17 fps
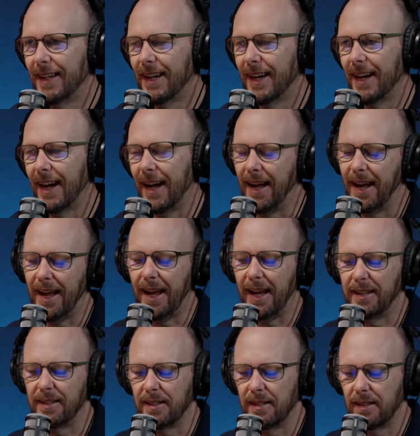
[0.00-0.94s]
Uh,
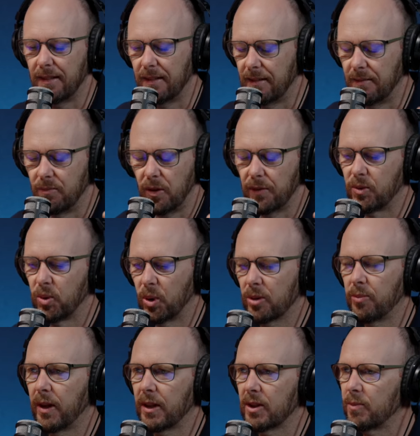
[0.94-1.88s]
and we've
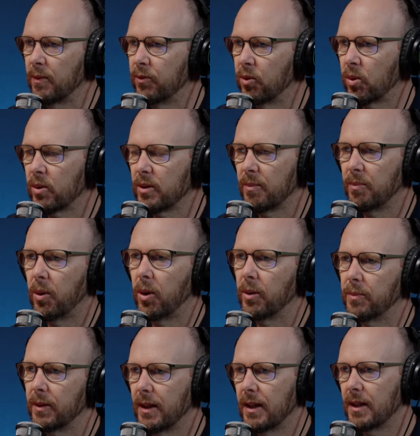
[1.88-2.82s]
talked about this before on the
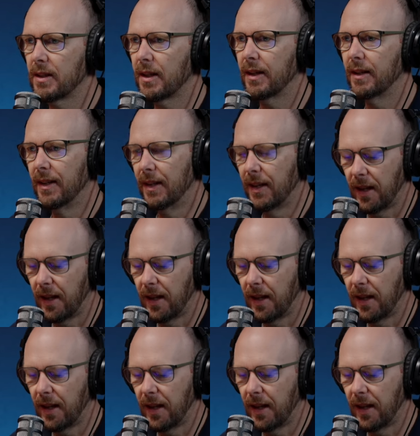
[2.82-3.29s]
pod, but there's a,